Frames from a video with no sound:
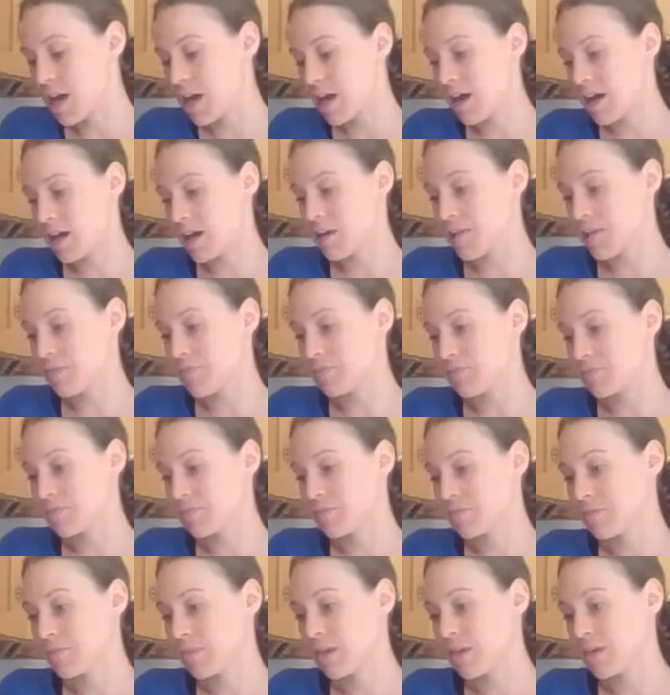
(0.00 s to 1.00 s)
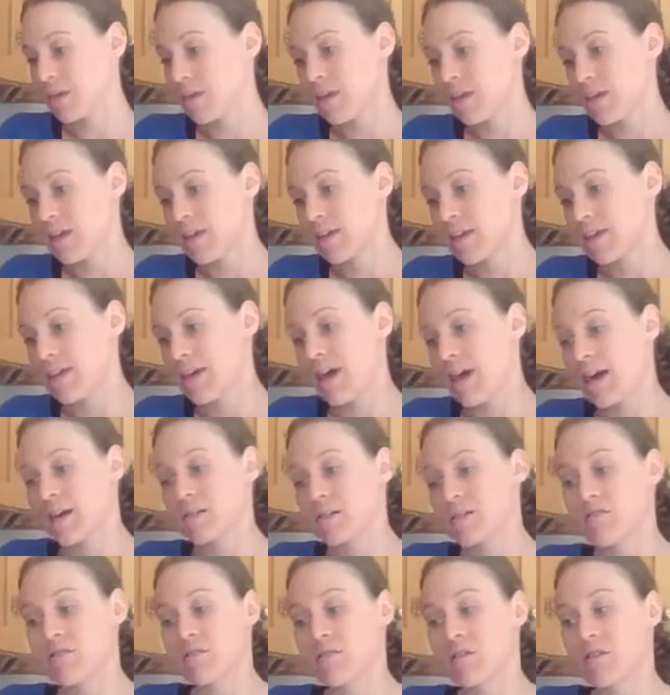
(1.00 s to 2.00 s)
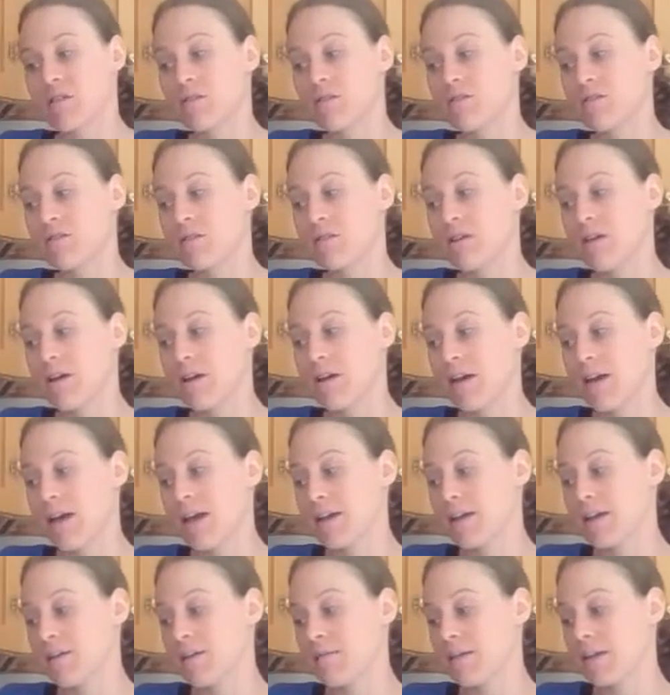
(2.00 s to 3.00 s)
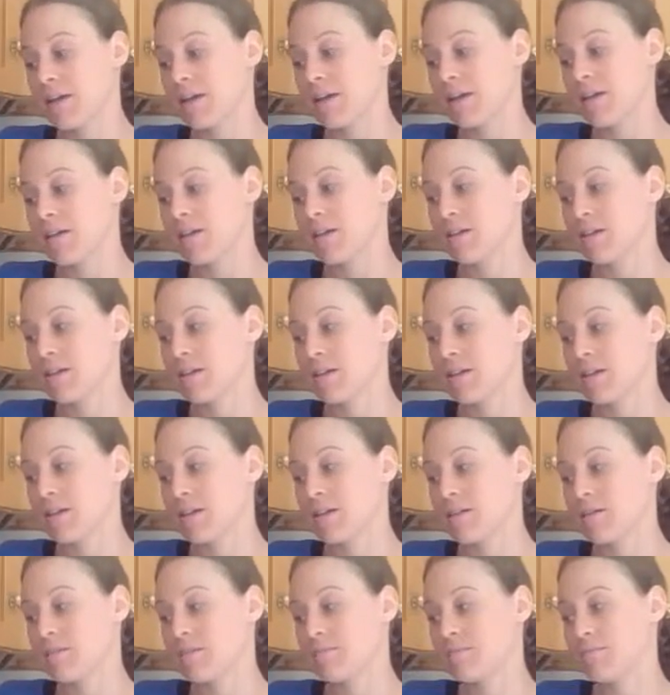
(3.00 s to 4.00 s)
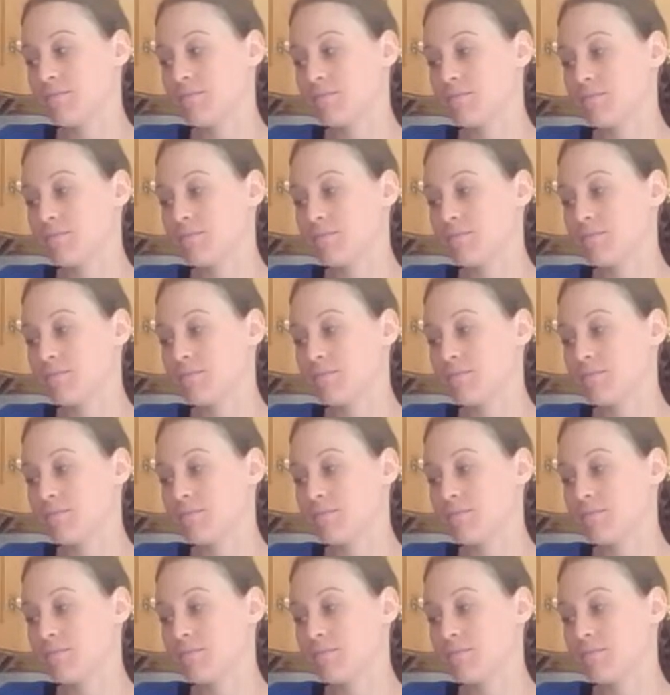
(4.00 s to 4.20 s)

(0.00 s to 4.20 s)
Yeah, so anyway, I